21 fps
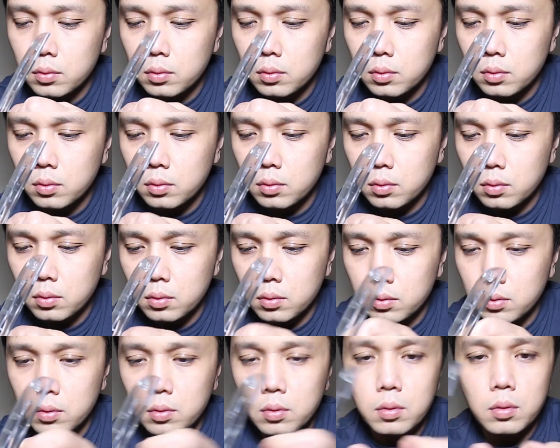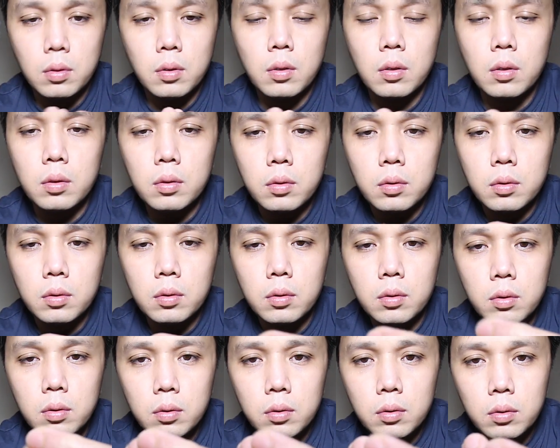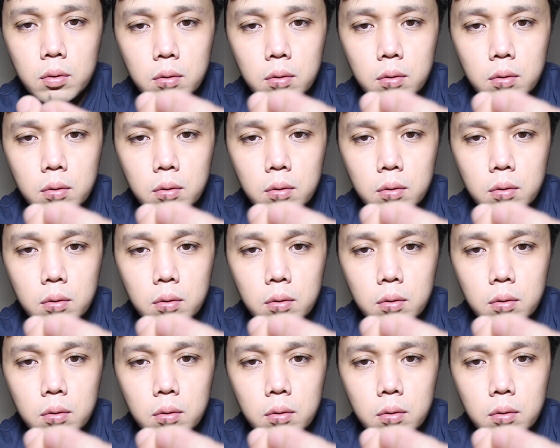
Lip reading: (silence)